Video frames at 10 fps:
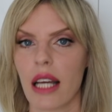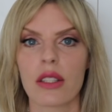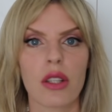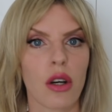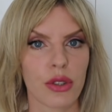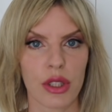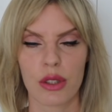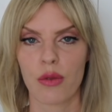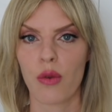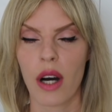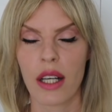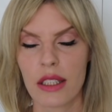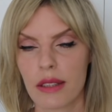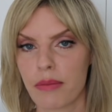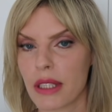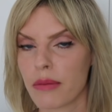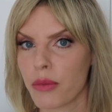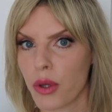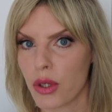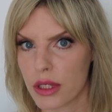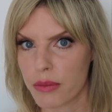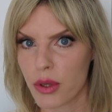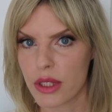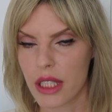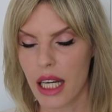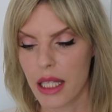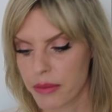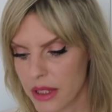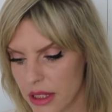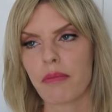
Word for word: and not just once, but multiple times.